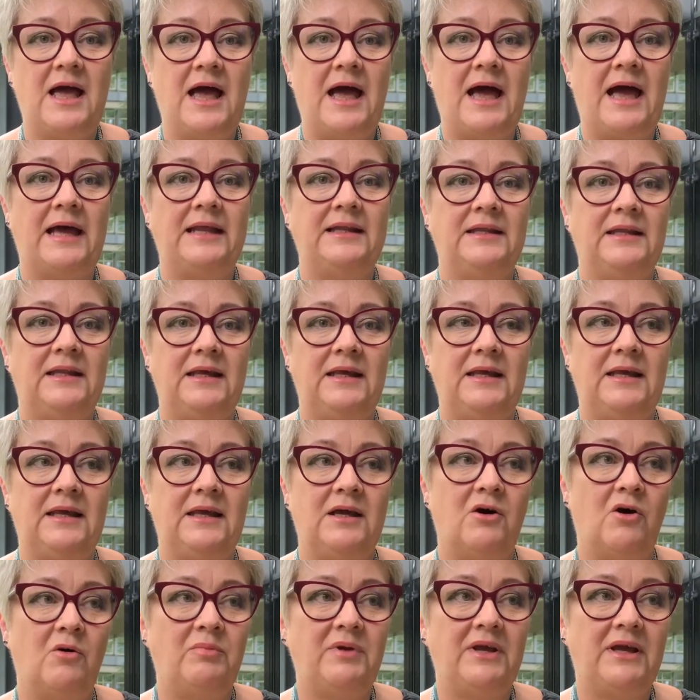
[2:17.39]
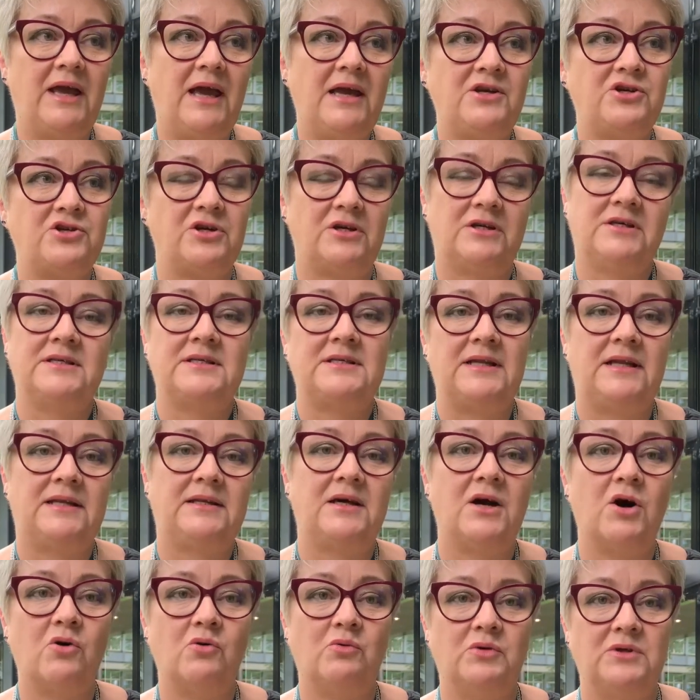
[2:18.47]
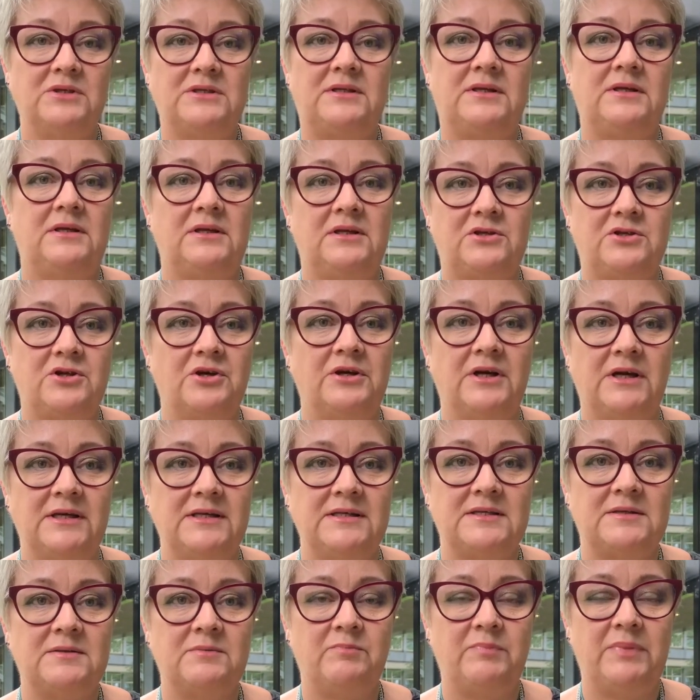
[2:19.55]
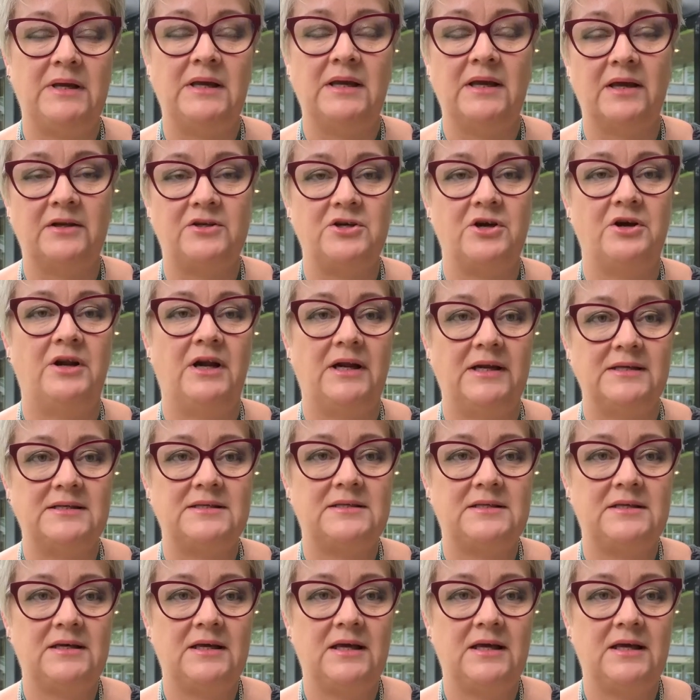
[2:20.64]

and the obligations that go with the journalist being a journalist